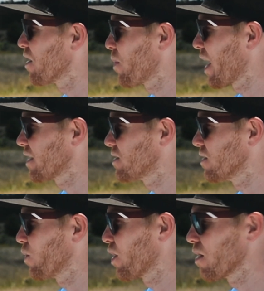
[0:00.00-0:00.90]
it back
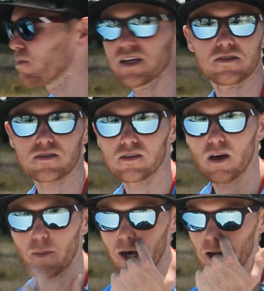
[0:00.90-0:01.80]
to where I missed
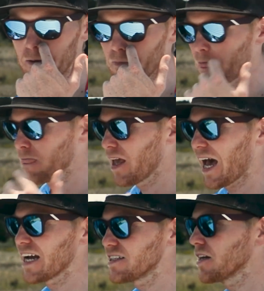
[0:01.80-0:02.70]
about
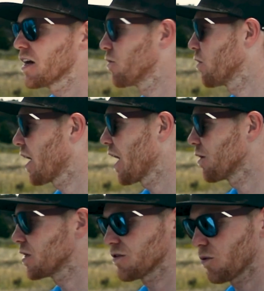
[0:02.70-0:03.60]
1,800
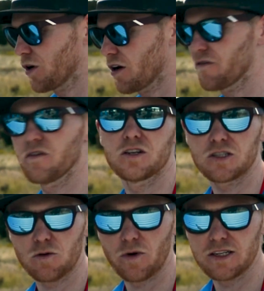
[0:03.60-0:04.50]
calories from when I
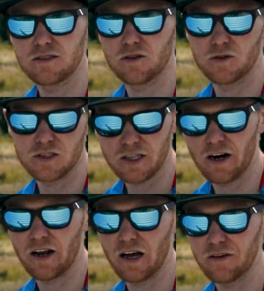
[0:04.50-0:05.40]
finished the race on
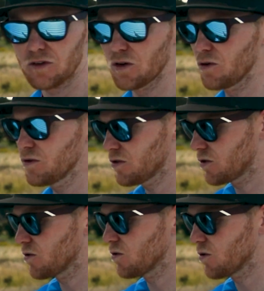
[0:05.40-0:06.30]
Saturday afternoon
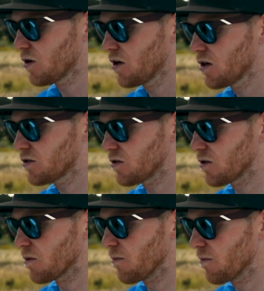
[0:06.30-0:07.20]
to
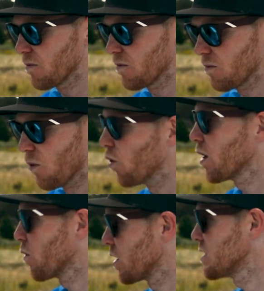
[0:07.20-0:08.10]
the
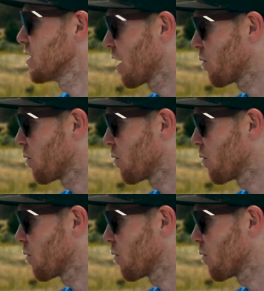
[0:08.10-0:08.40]
morning where I started